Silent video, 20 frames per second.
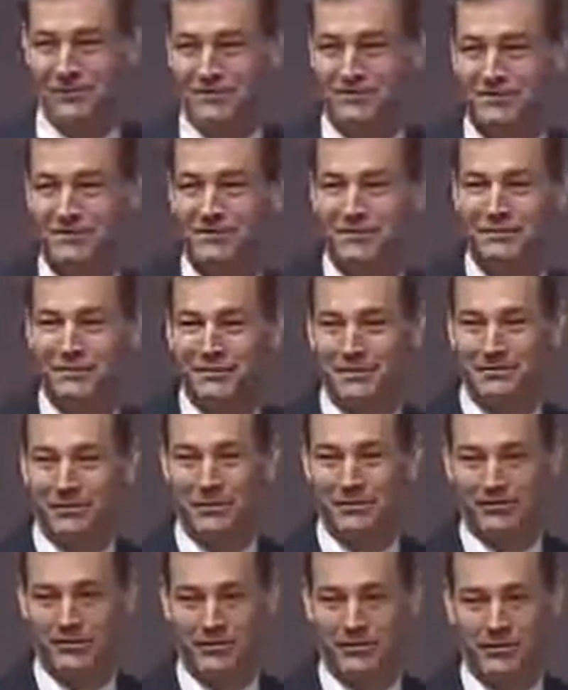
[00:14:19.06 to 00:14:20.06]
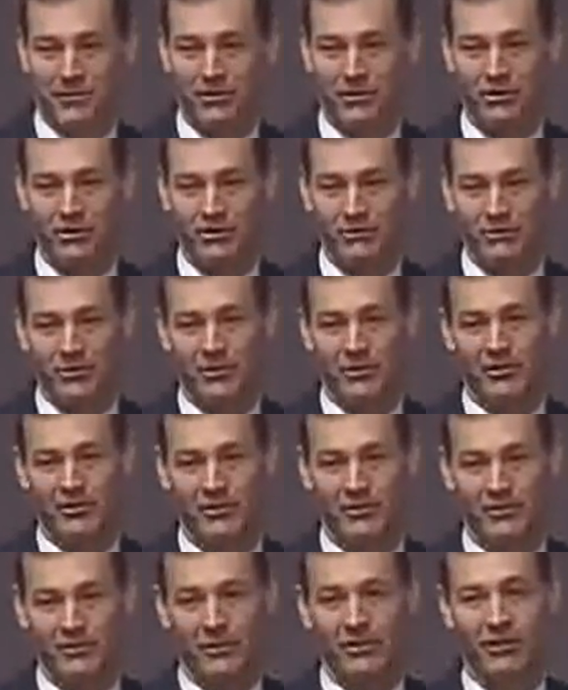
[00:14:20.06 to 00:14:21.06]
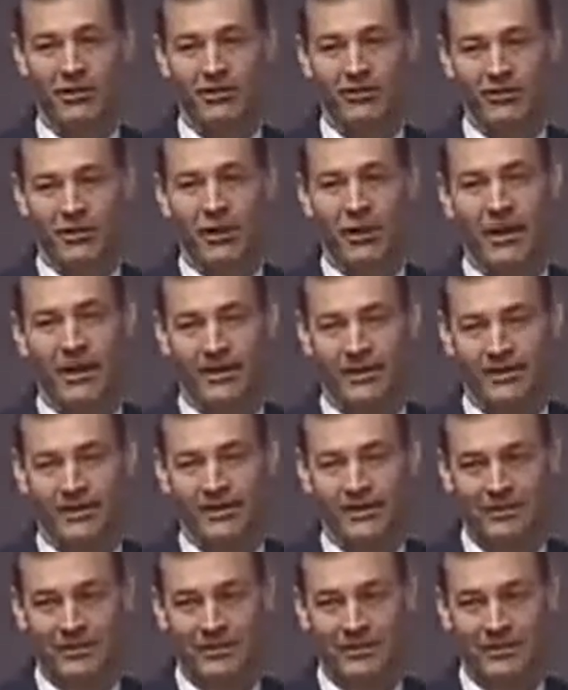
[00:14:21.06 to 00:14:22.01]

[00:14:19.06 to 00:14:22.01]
because this is the most important part of this whole talk.